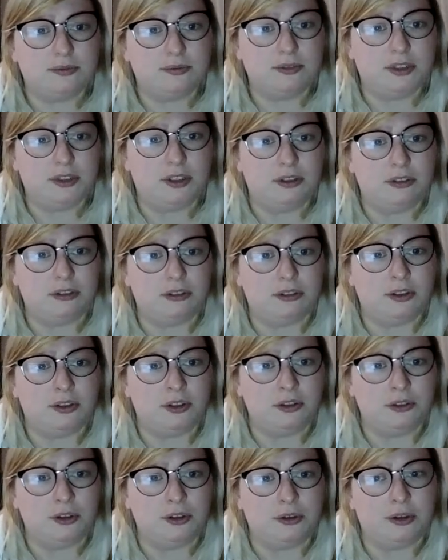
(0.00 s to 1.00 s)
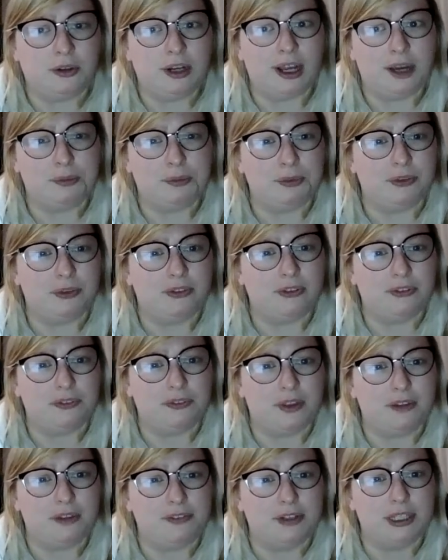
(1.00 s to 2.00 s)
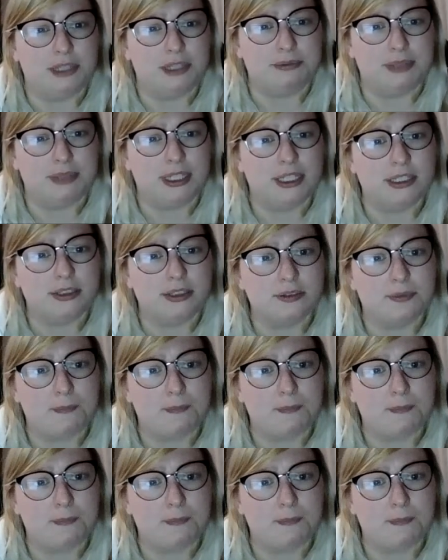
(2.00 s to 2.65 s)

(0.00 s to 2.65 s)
You know what happens if they find me.